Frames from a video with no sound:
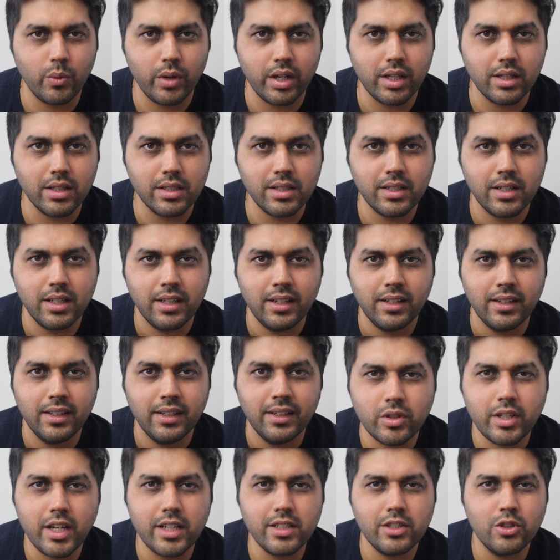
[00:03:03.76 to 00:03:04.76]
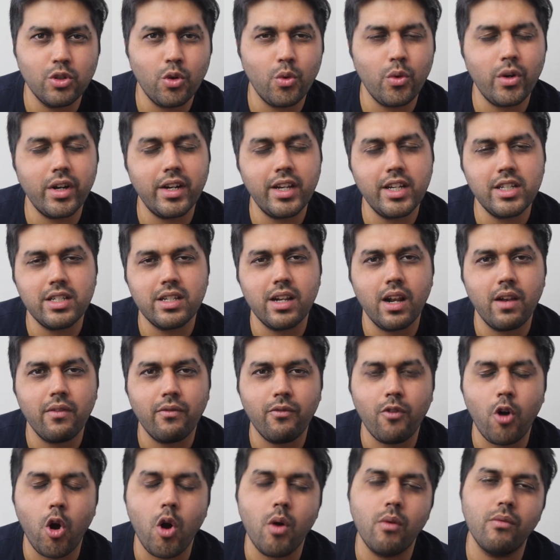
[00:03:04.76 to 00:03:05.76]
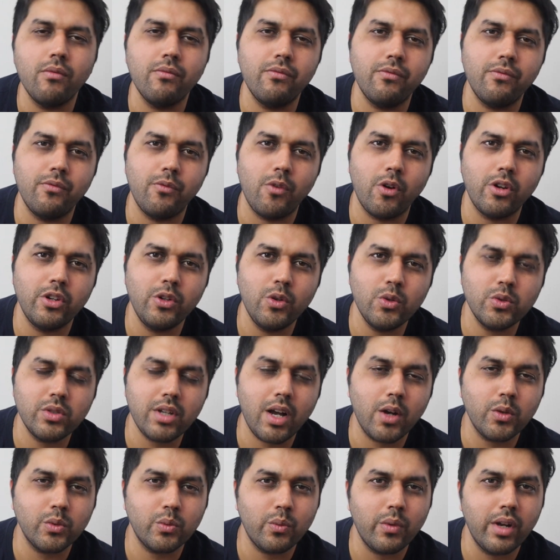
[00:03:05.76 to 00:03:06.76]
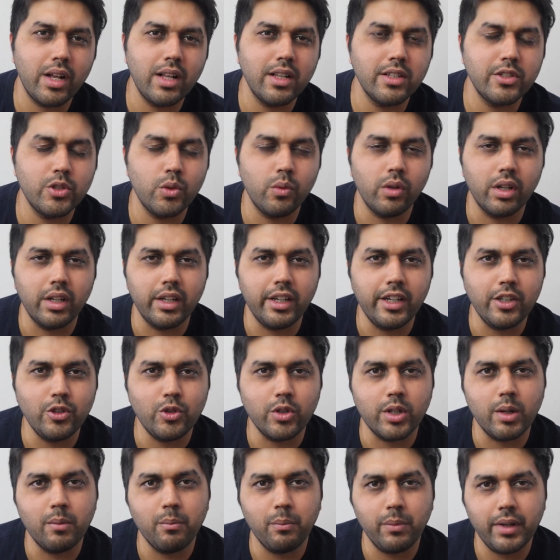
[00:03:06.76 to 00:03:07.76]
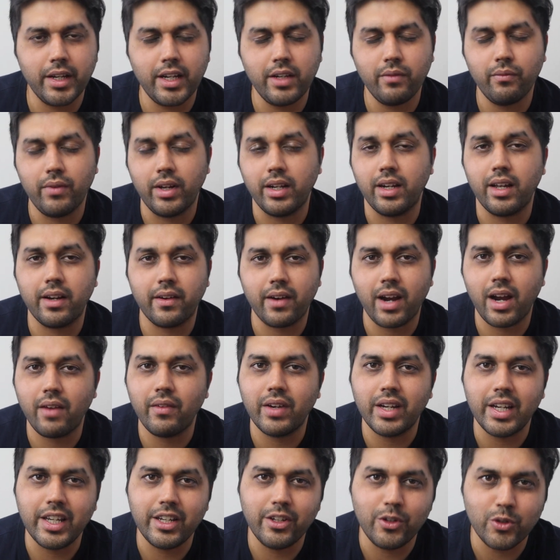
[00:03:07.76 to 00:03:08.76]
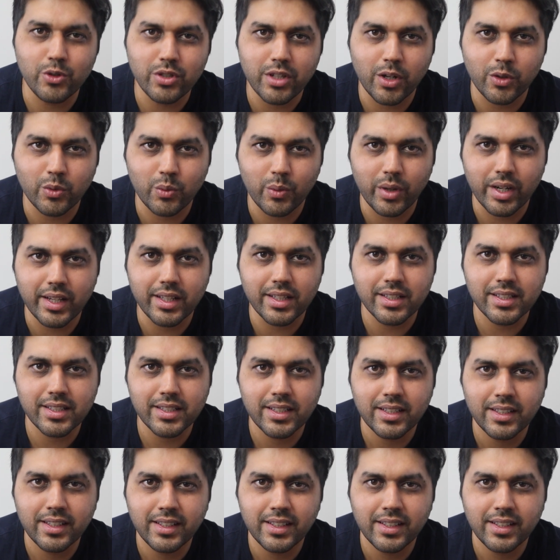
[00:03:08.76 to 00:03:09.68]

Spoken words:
Wales. So there is no additional form for New South Wales you will need to complete when arriving in New South Wales.